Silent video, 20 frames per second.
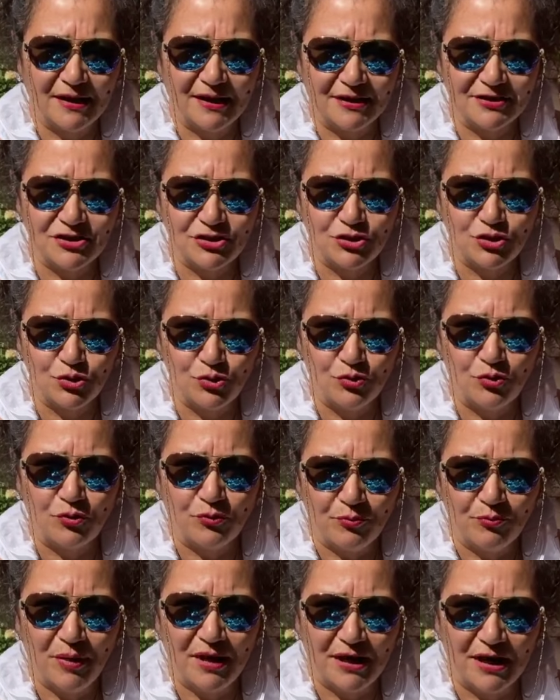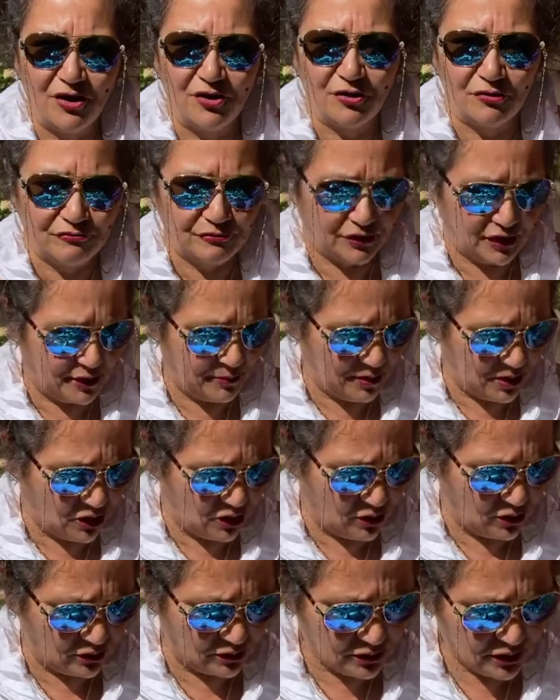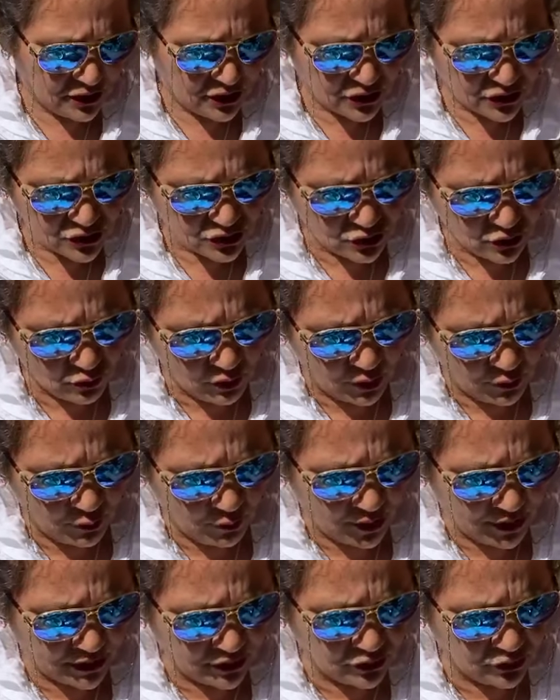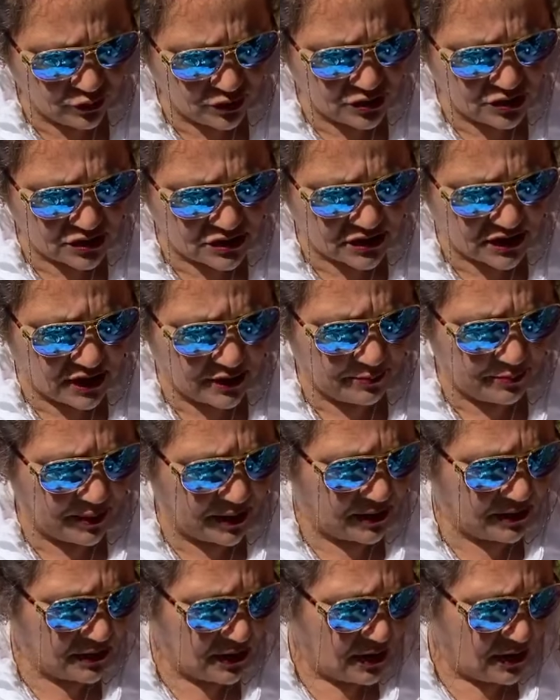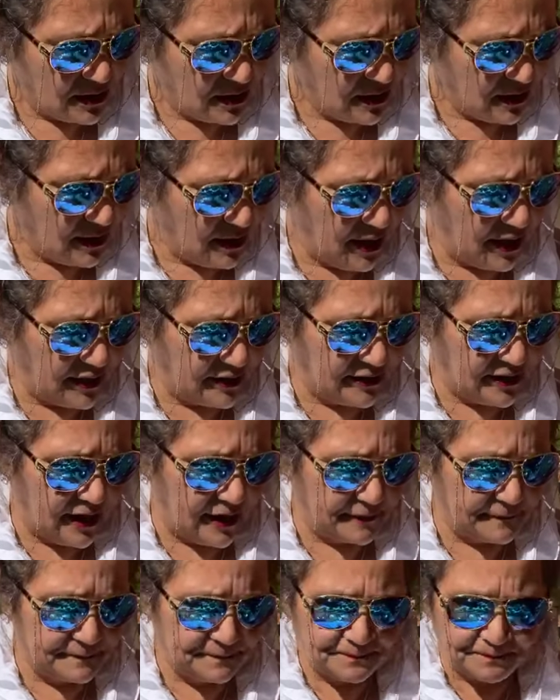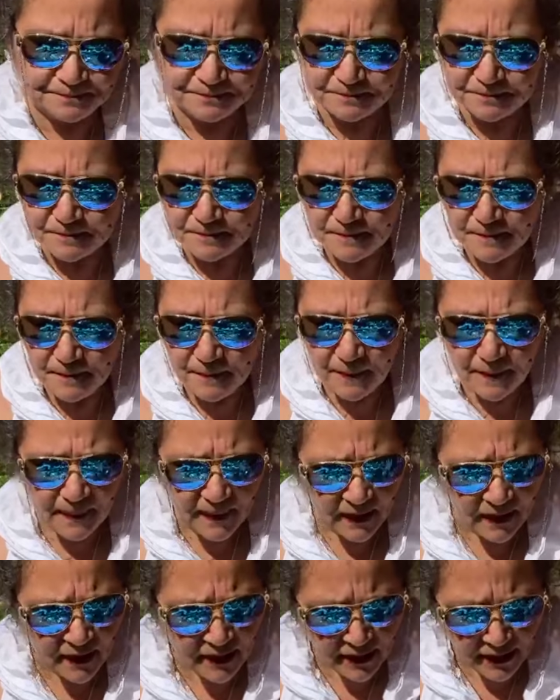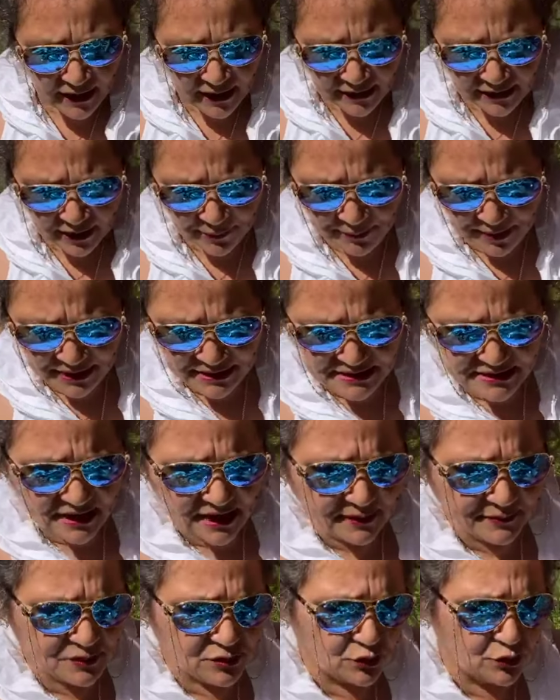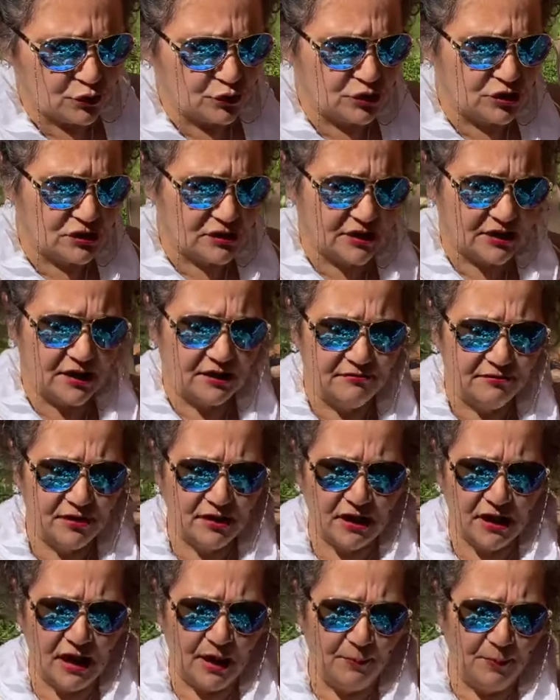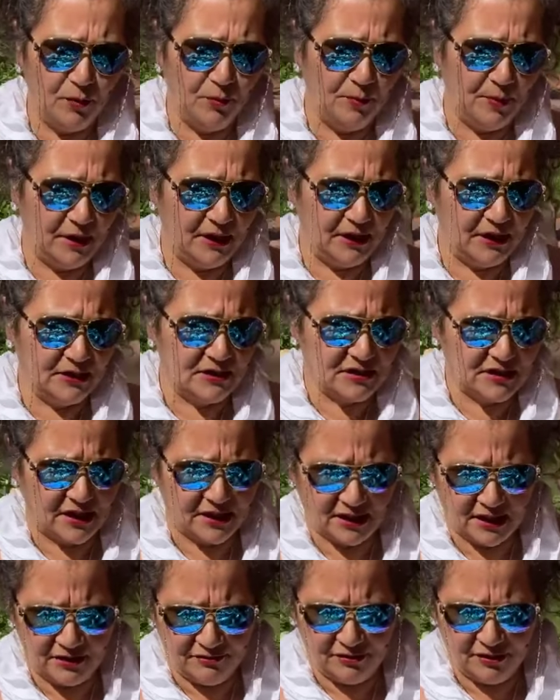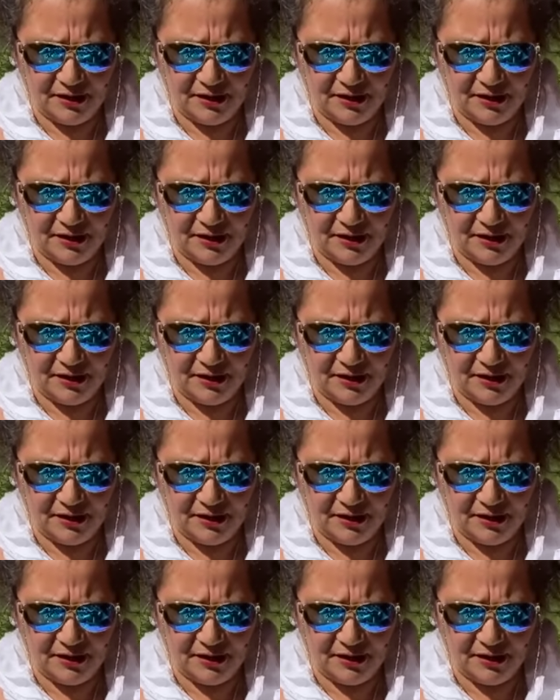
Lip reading: a stew made out of filet mignon. So what we want to do is just keep it like that. In the meantime, so you just give it a couple minutes, like give it